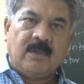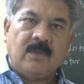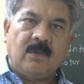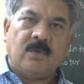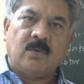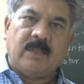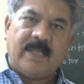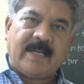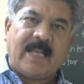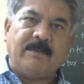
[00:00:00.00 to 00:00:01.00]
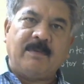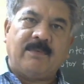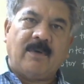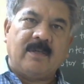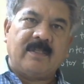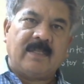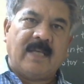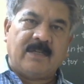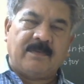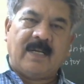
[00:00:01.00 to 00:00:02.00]
So there can be faults
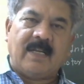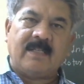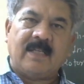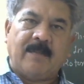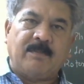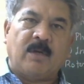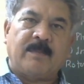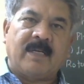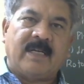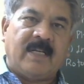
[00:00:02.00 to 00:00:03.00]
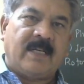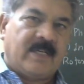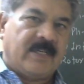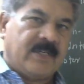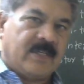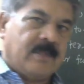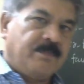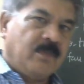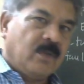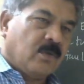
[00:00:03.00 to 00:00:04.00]
as well as abnormal running conditions.
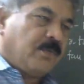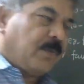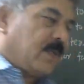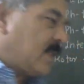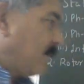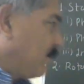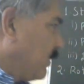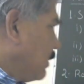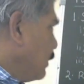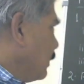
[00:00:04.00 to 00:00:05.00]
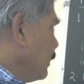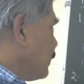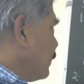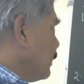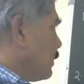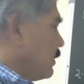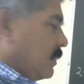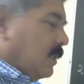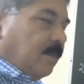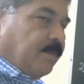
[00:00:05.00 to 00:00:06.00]
So first I will discuss
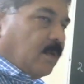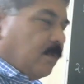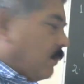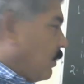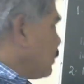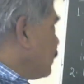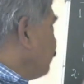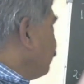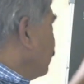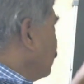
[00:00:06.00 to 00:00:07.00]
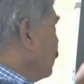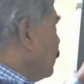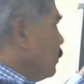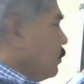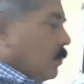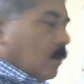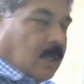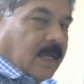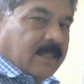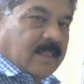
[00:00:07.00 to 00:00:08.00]
the faults.
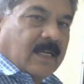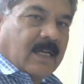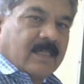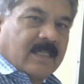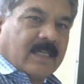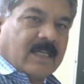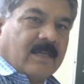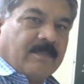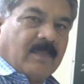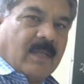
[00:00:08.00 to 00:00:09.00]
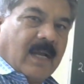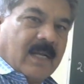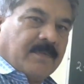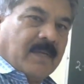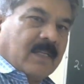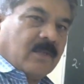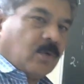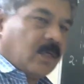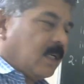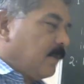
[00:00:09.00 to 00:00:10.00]
As there are stator as well as
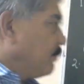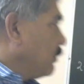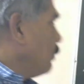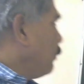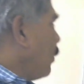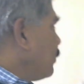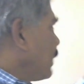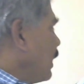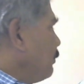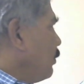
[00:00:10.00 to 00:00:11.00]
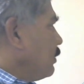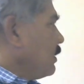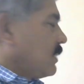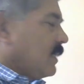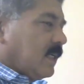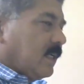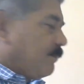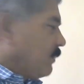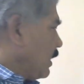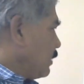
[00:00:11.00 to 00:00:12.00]
rotor, faults can be on the stator
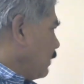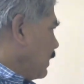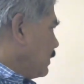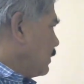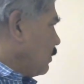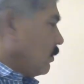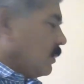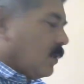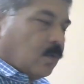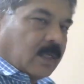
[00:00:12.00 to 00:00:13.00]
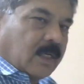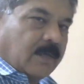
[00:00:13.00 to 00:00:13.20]
as well as on the rotor.